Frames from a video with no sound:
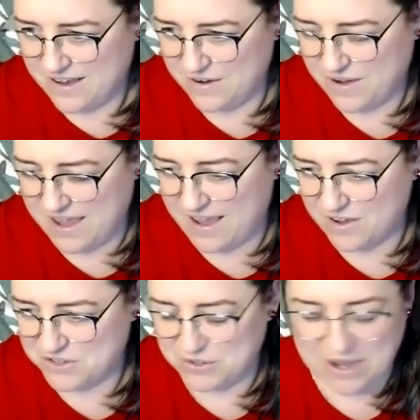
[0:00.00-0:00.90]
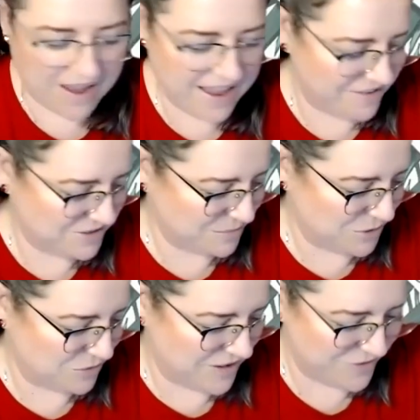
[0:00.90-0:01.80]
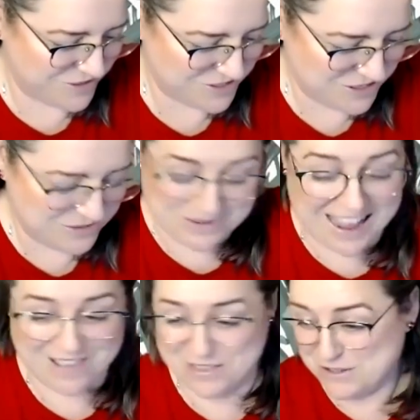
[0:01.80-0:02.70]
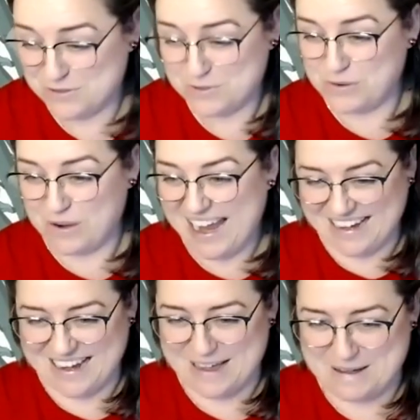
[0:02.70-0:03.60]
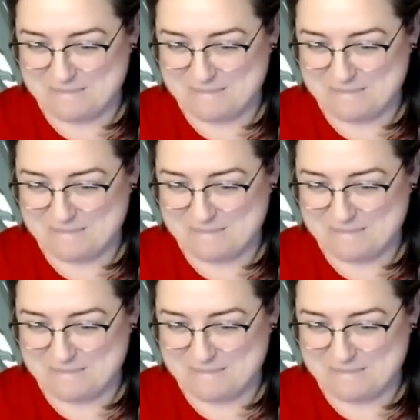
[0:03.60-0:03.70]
Okay, so now I have some new favorites too. Yeah, this is great.